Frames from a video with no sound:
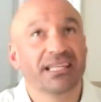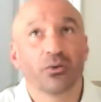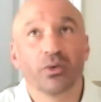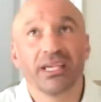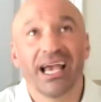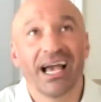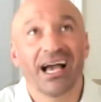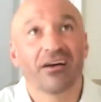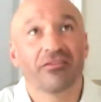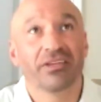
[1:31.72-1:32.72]
that we
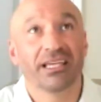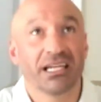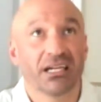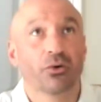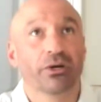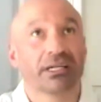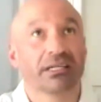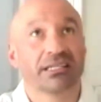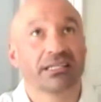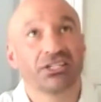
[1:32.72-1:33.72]
have in an
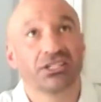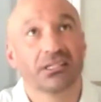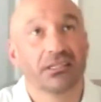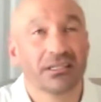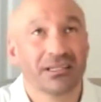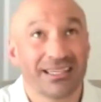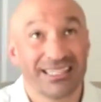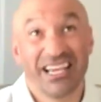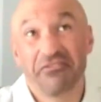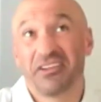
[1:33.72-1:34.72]
organization the
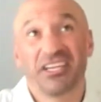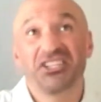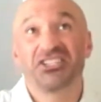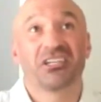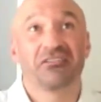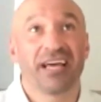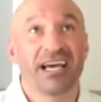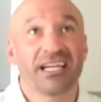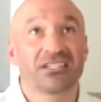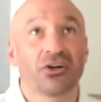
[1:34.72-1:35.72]
definition of
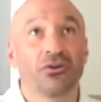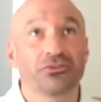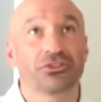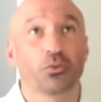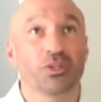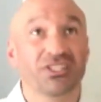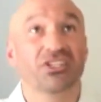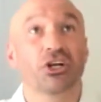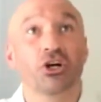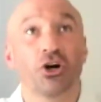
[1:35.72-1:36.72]
that is culture. What's
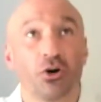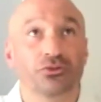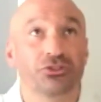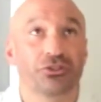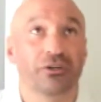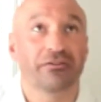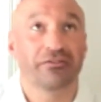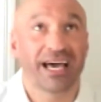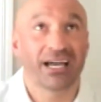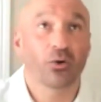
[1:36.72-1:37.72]
the culture
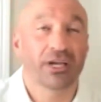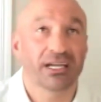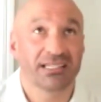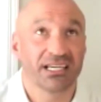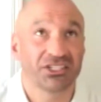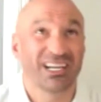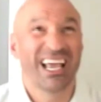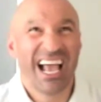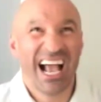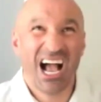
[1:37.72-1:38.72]
of that organization?
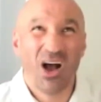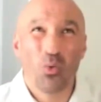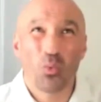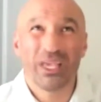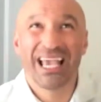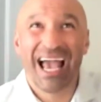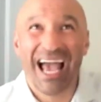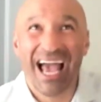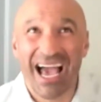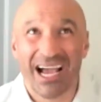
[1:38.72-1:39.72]
How we
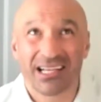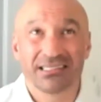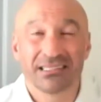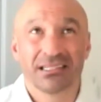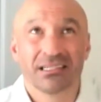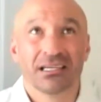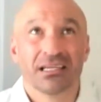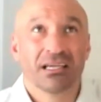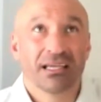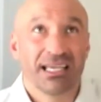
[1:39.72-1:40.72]
act
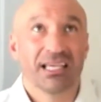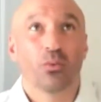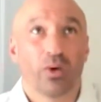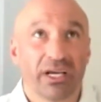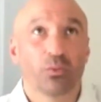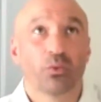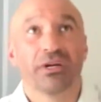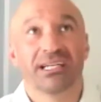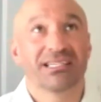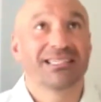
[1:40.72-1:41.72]
when we're
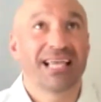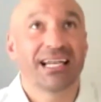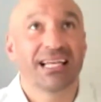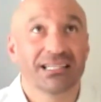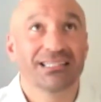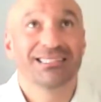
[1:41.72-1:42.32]
in a setting